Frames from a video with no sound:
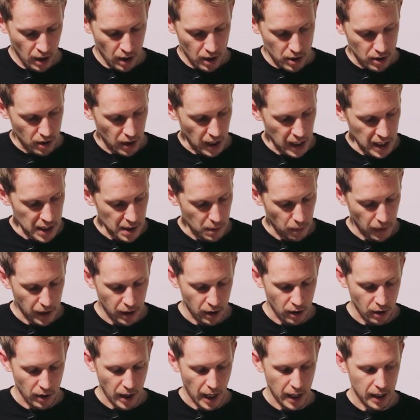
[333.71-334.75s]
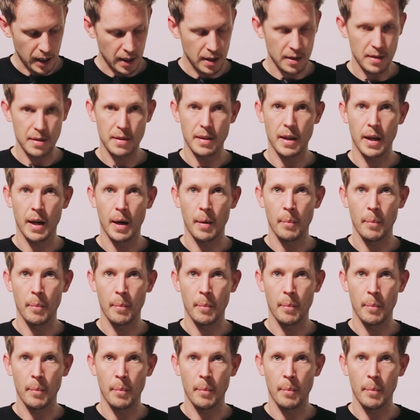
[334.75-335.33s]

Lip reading: So the easiest way to know that is